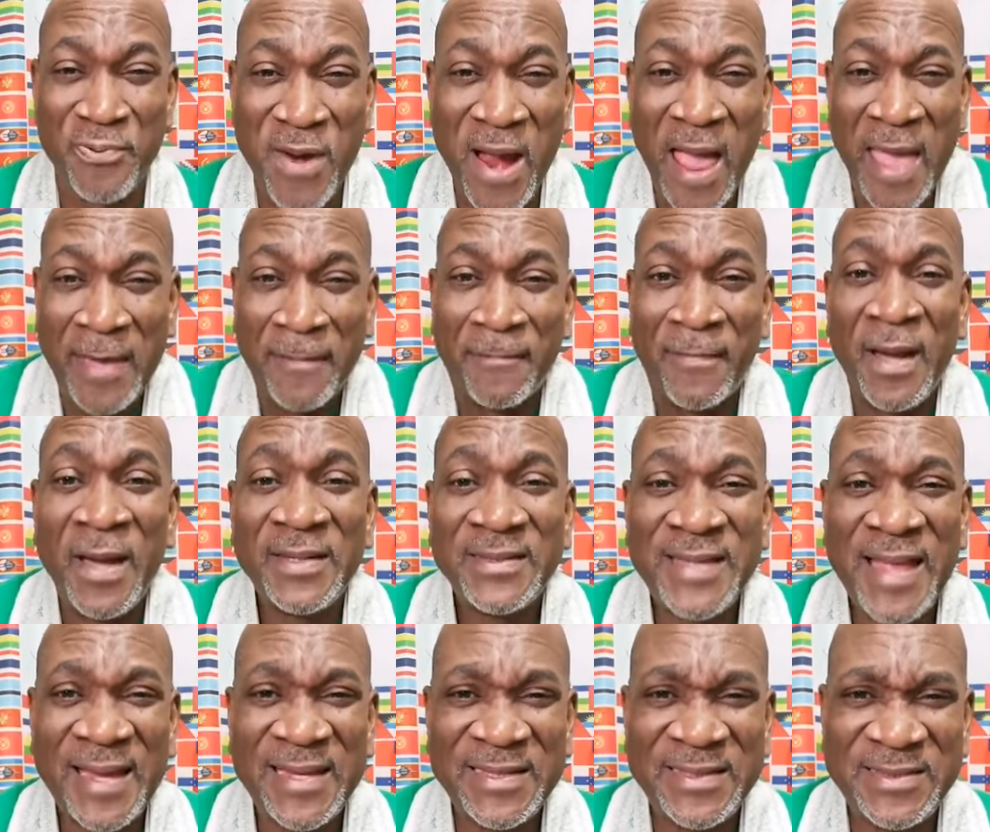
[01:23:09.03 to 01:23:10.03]
Prime time
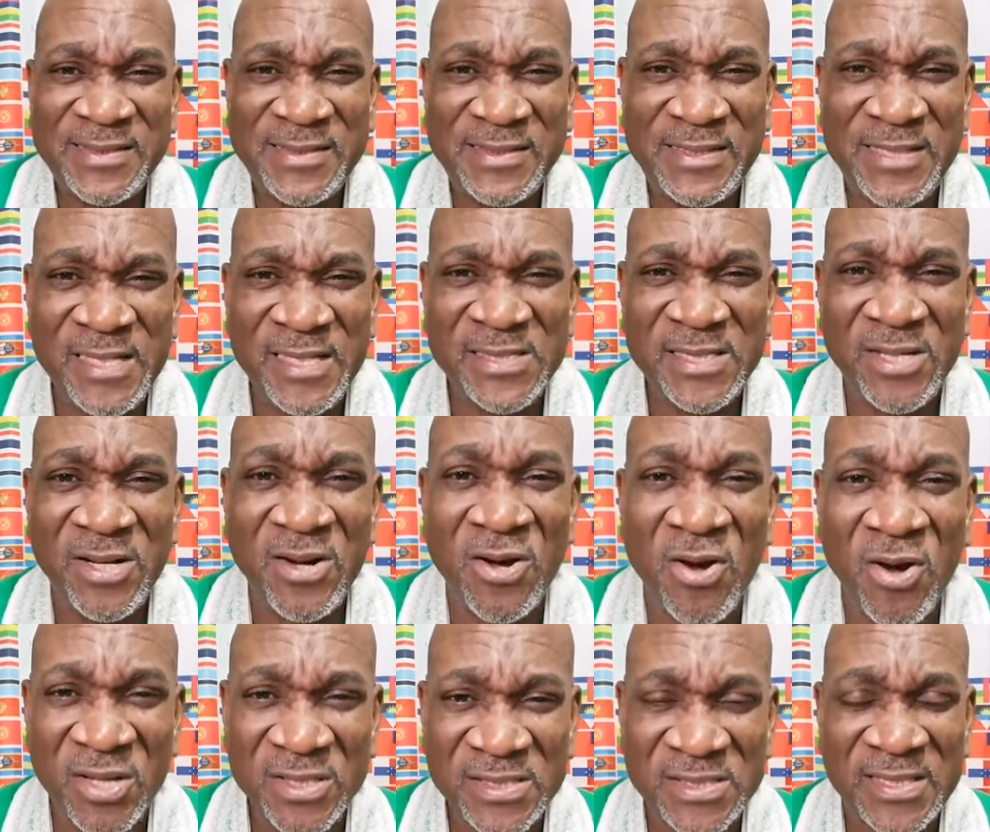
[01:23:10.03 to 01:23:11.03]
that
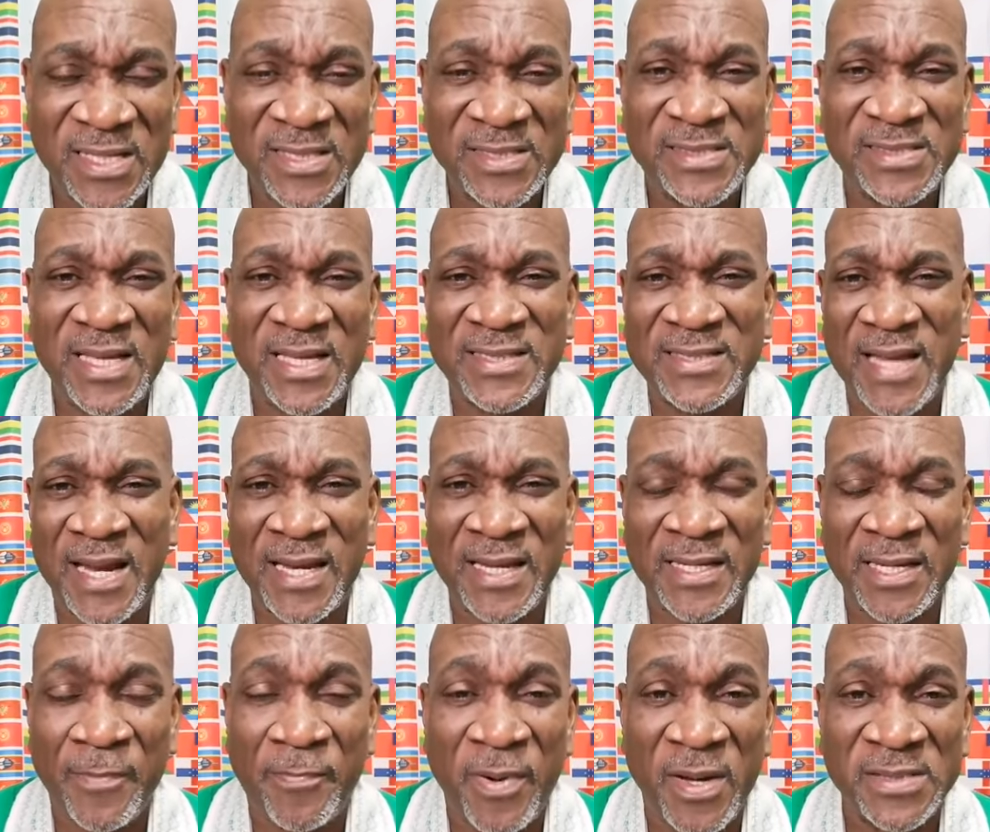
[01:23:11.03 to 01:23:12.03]
disgusting
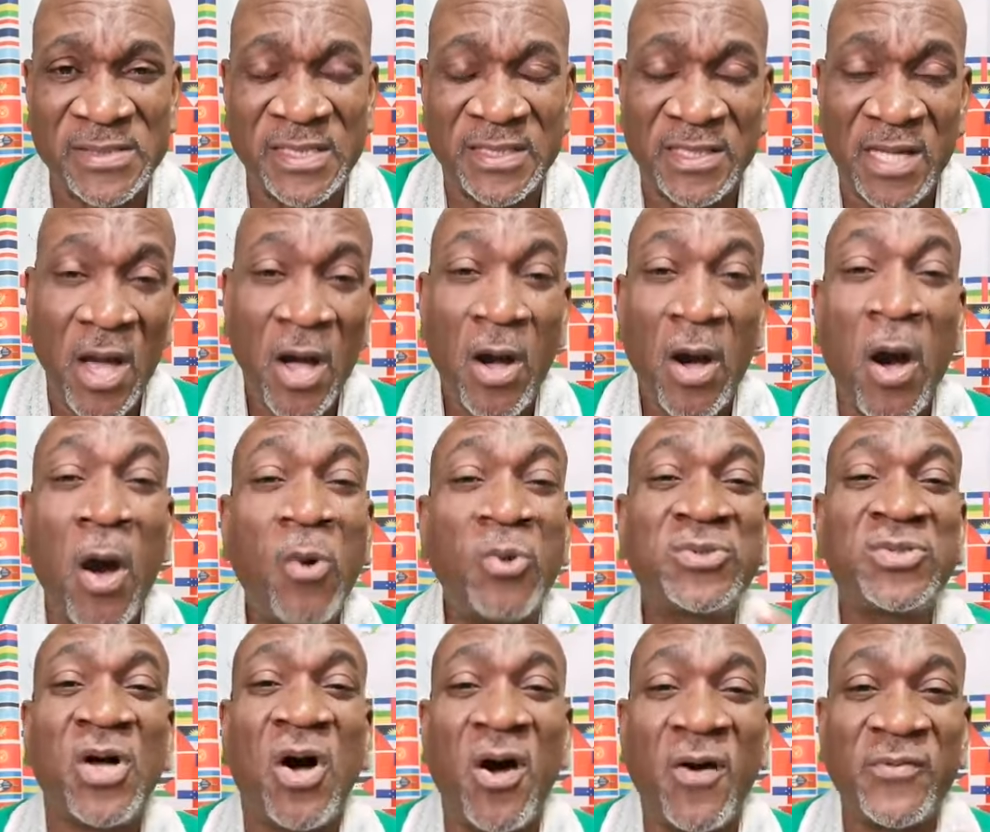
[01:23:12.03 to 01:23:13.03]
satanic deposit
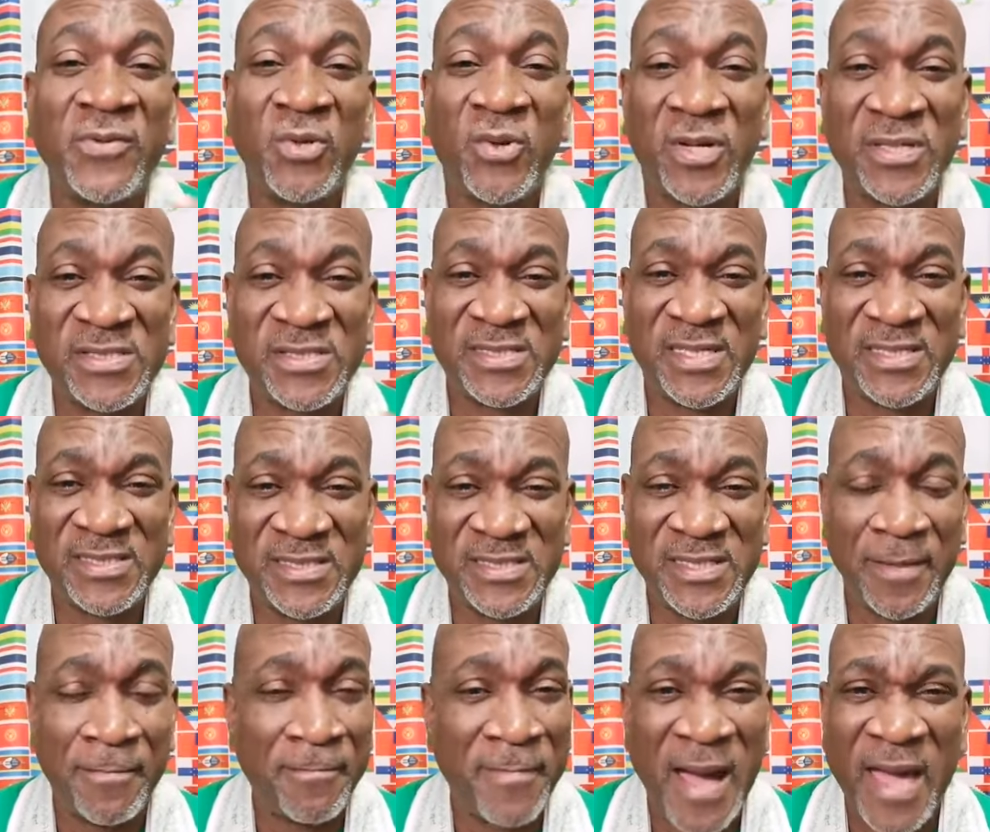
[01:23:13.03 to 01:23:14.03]
out of your
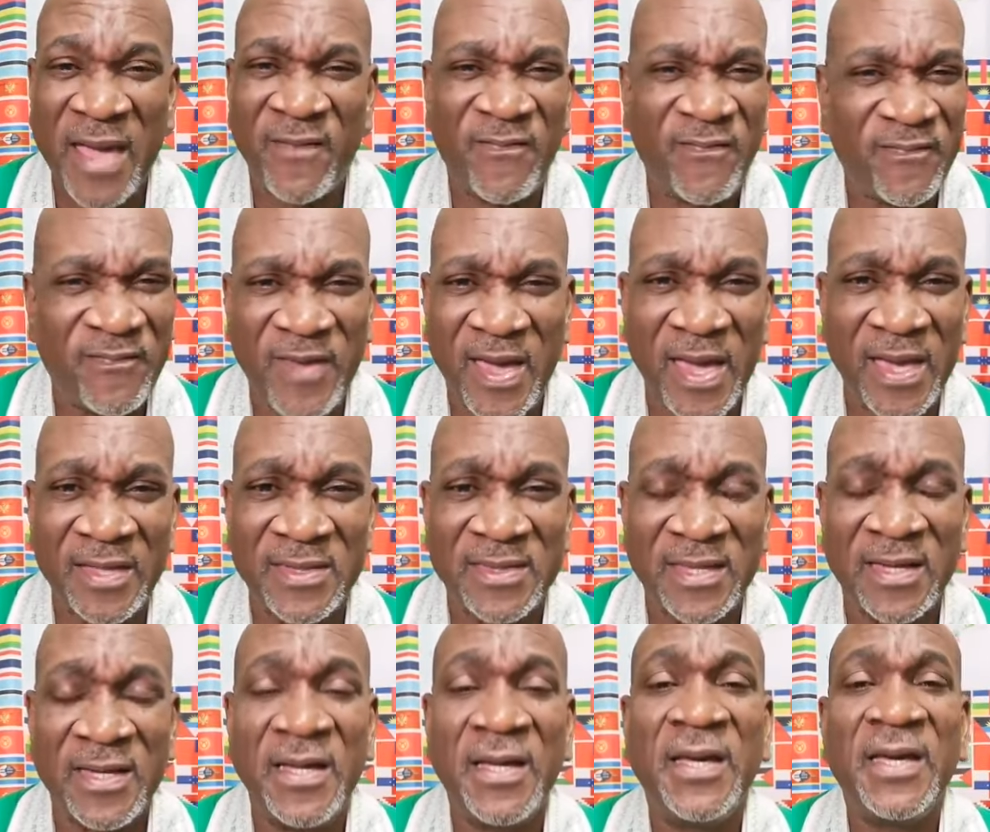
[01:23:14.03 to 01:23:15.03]
system by
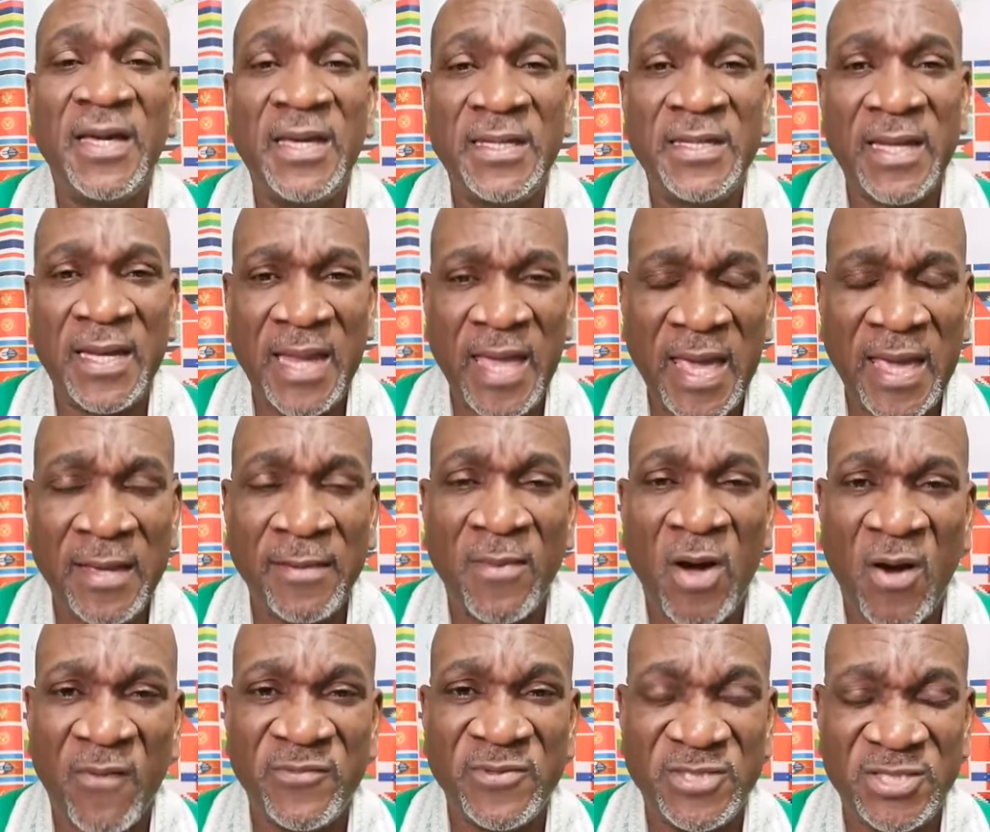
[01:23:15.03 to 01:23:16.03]
faith in the
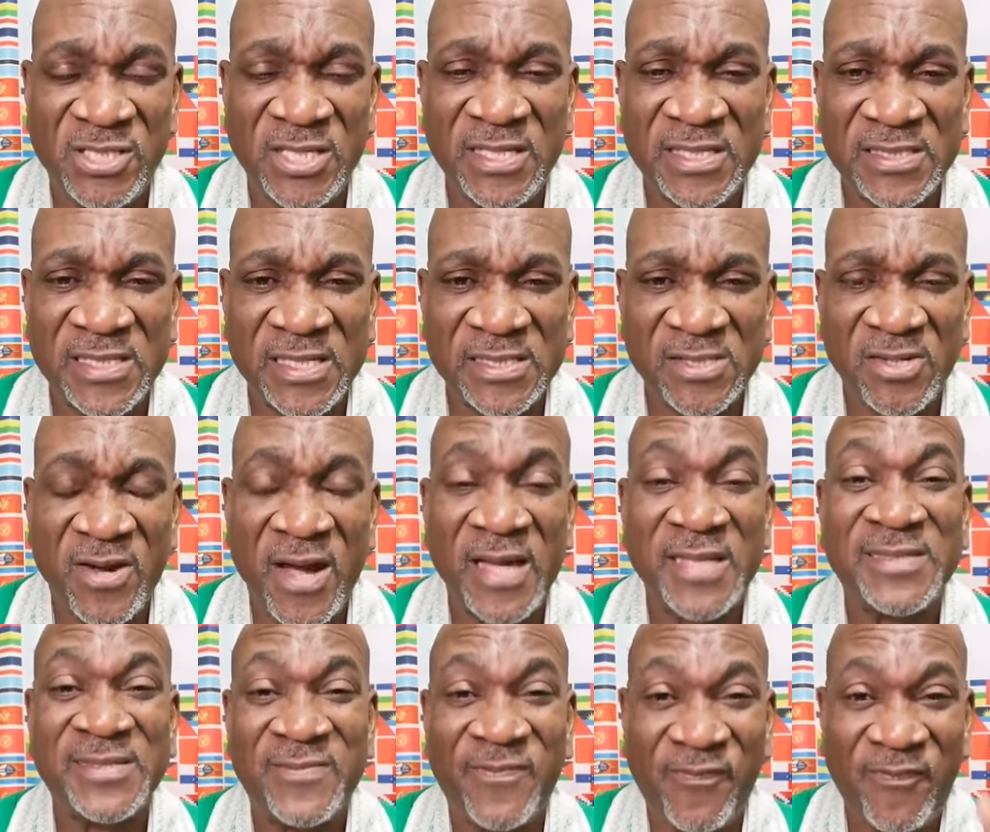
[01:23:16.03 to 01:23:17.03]
name of Jesus
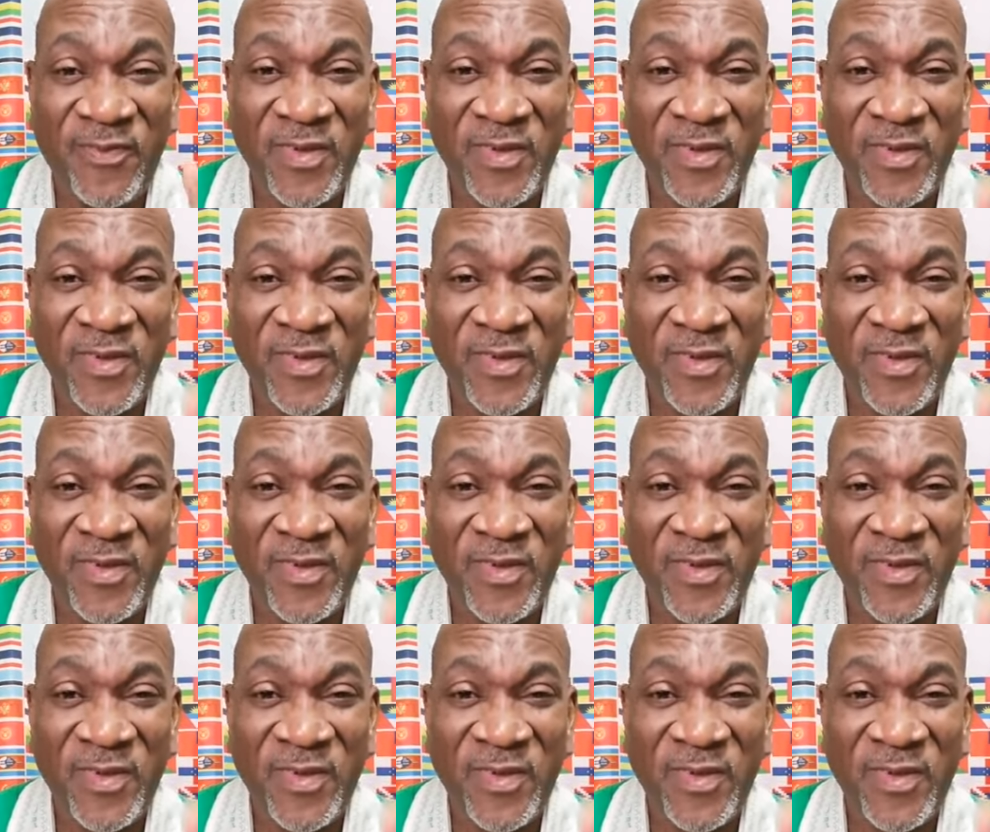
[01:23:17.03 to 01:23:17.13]
Christ.